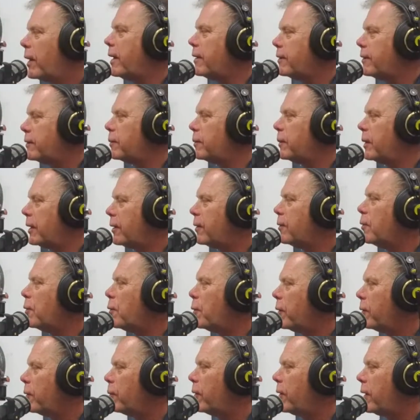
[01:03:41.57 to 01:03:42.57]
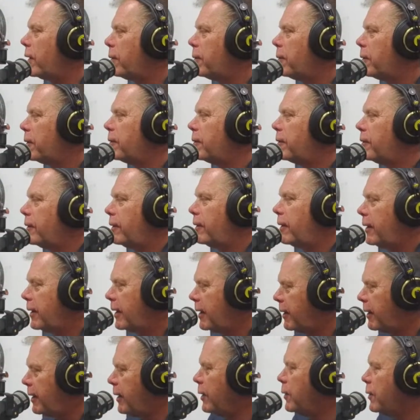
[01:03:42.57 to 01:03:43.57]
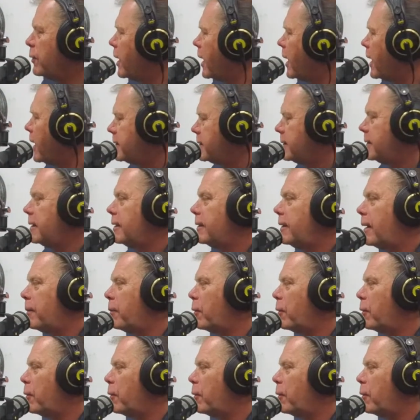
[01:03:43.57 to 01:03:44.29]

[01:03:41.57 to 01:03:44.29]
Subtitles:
would be cool. Where they were the new guys and then them,